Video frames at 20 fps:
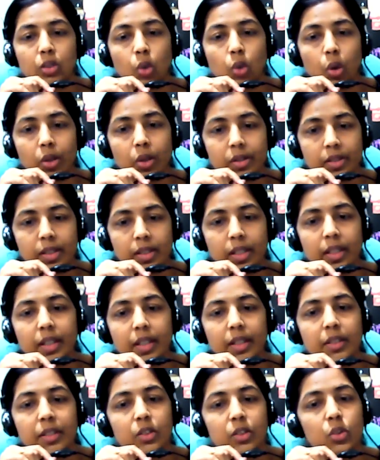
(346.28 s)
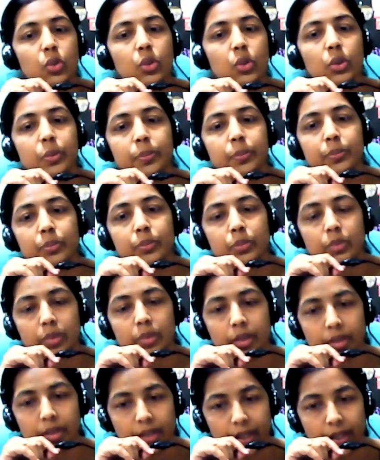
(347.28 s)
causing it to
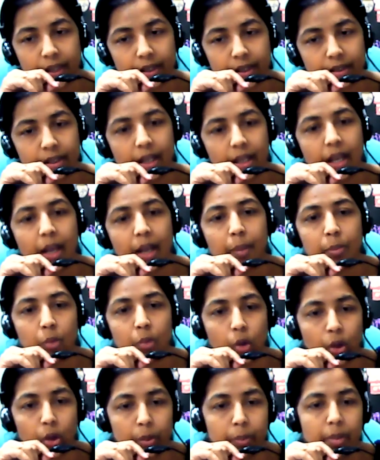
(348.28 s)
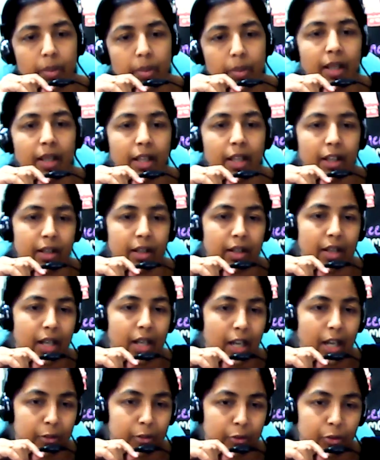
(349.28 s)
take the abnormal
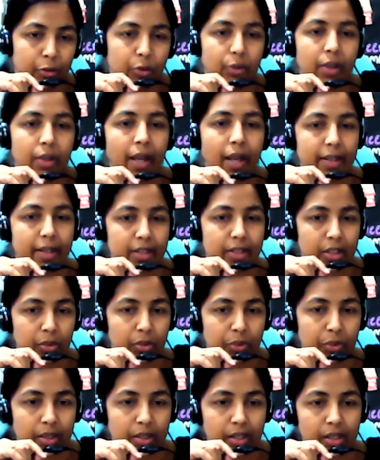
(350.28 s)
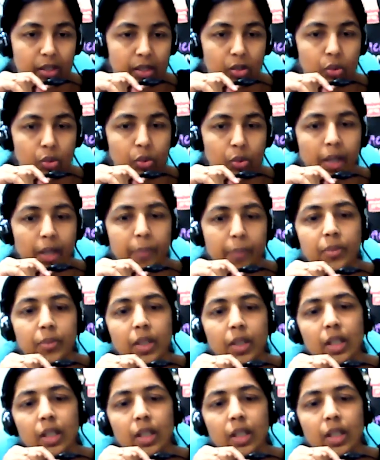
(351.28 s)
harmful activity. Okay.